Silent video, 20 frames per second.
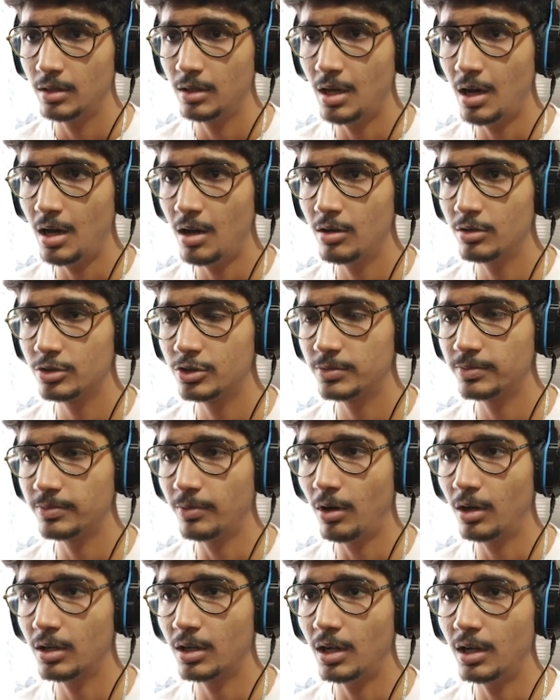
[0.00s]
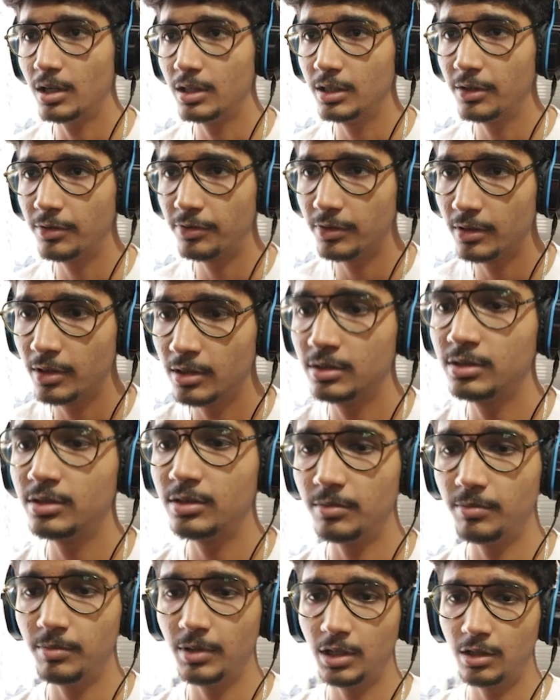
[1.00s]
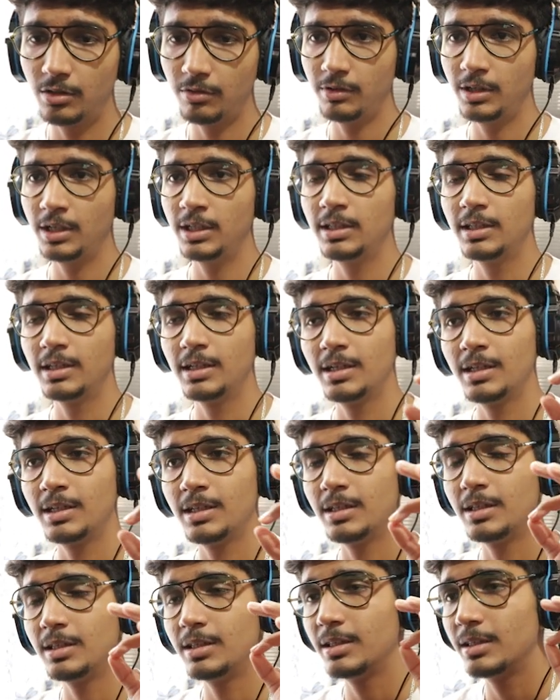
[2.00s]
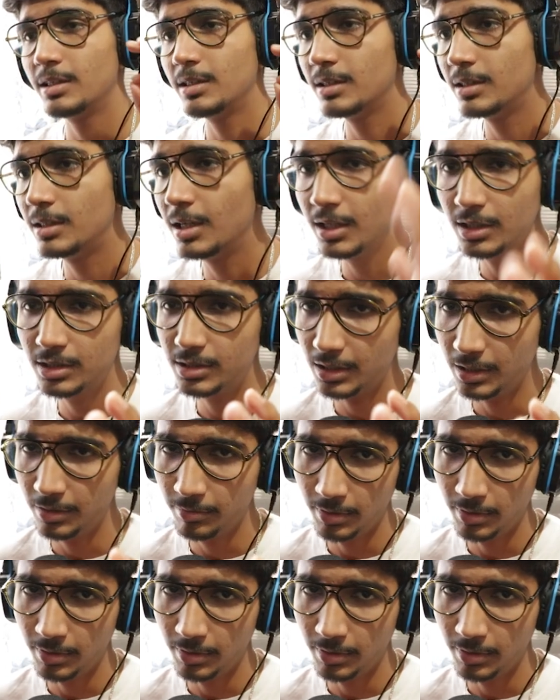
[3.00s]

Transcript: Now spot a difference between this